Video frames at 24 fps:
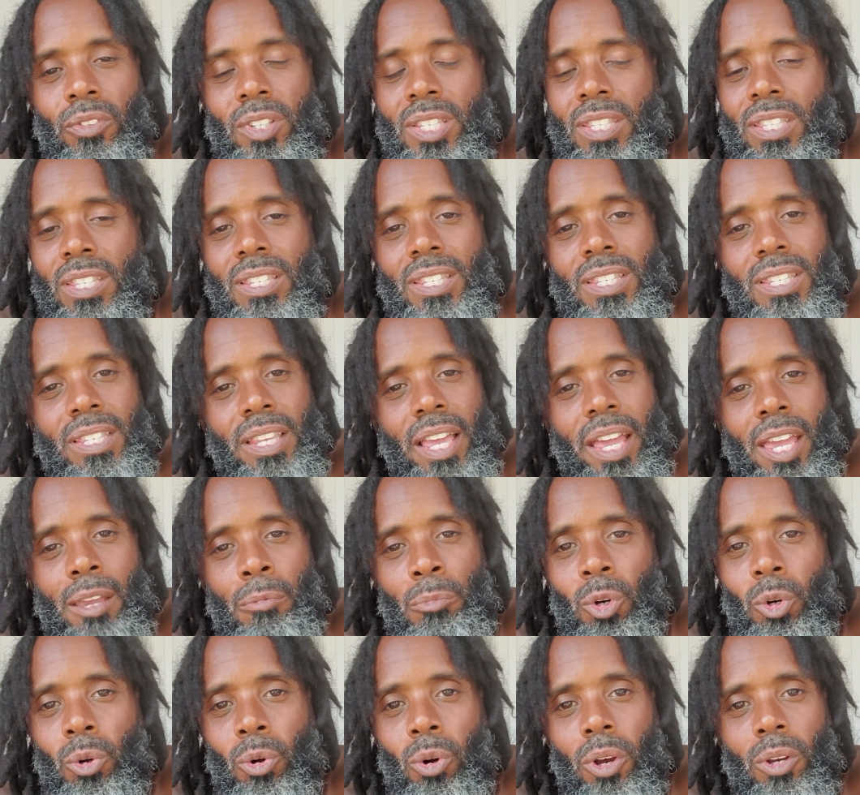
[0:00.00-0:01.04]
It's the
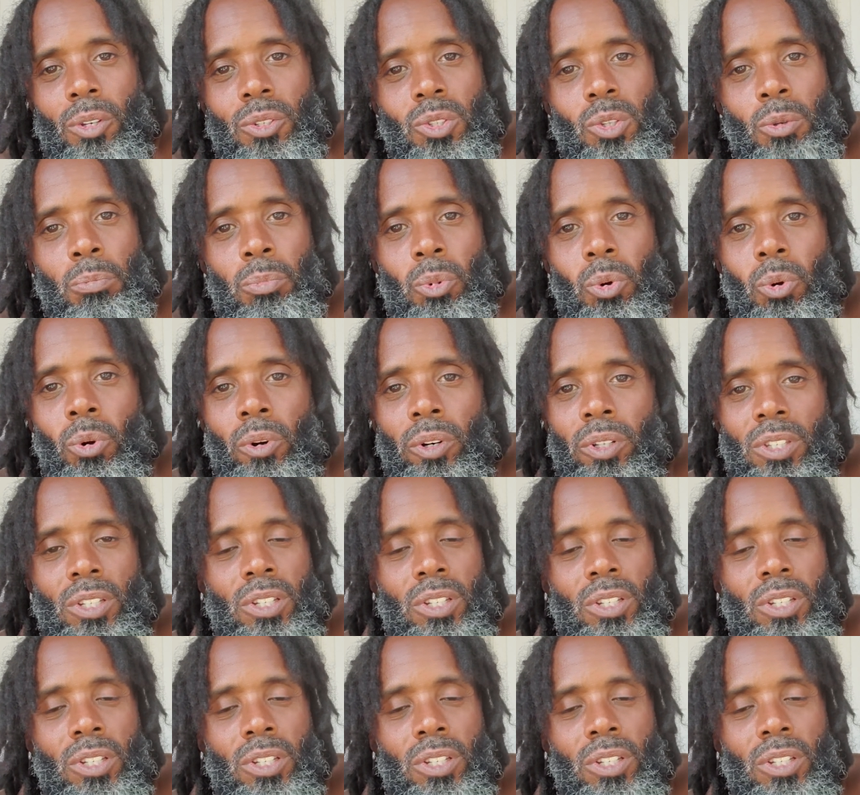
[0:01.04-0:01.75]
same across the board.